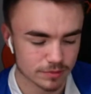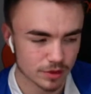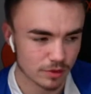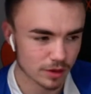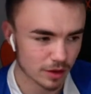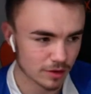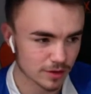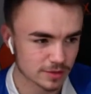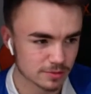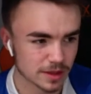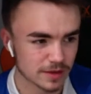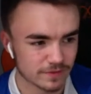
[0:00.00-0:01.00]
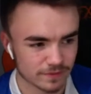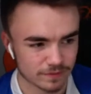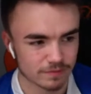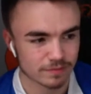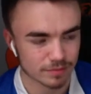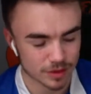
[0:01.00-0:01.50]
Doncaster with
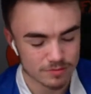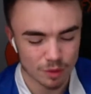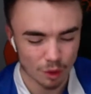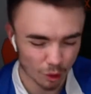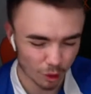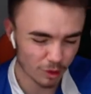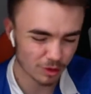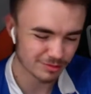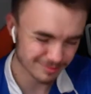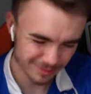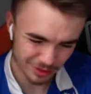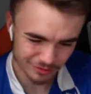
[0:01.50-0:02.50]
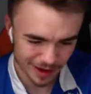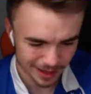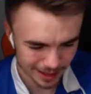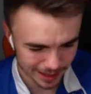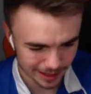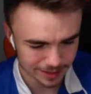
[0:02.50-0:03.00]
the more
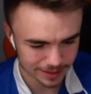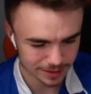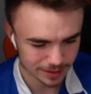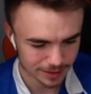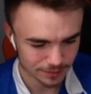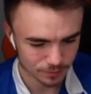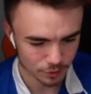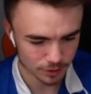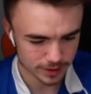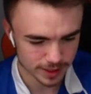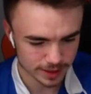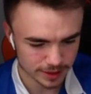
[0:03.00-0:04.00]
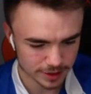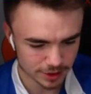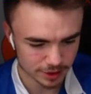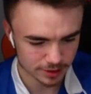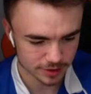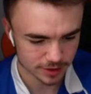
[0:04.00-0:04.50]
threatening, more attacking
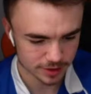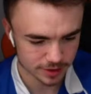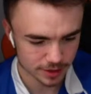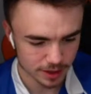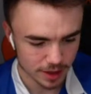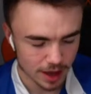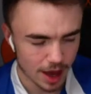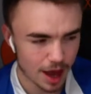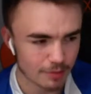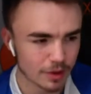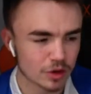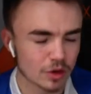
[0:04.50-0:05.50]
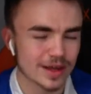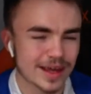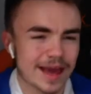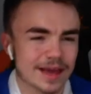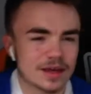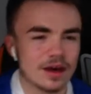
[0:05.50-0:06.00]
chances. I've got to
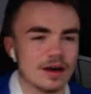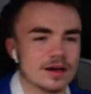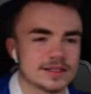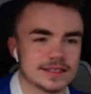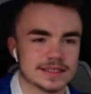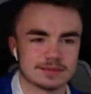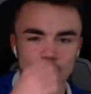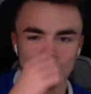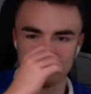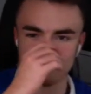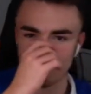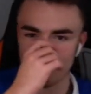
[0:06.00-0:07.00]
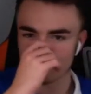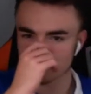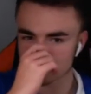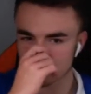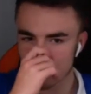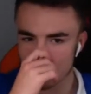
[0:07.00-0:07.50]
get Curtis more involved
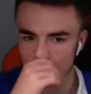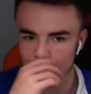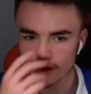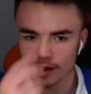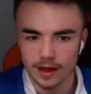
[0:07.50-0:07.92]
as well.